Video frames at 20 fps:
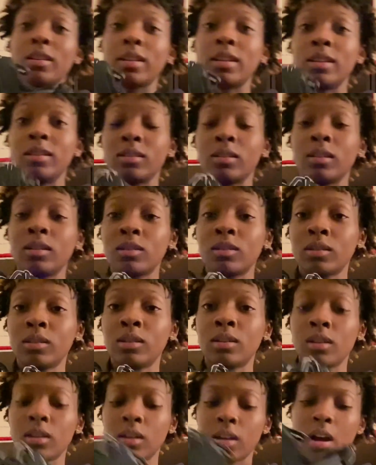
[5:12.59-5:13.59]
is
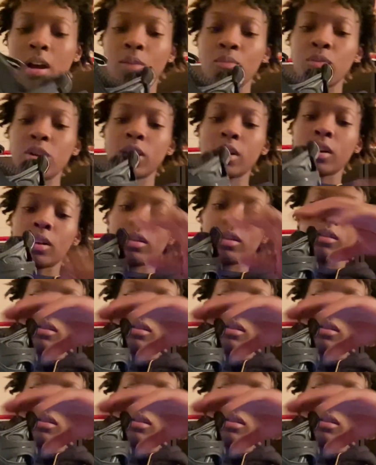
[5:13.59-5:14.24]
literally, how many colors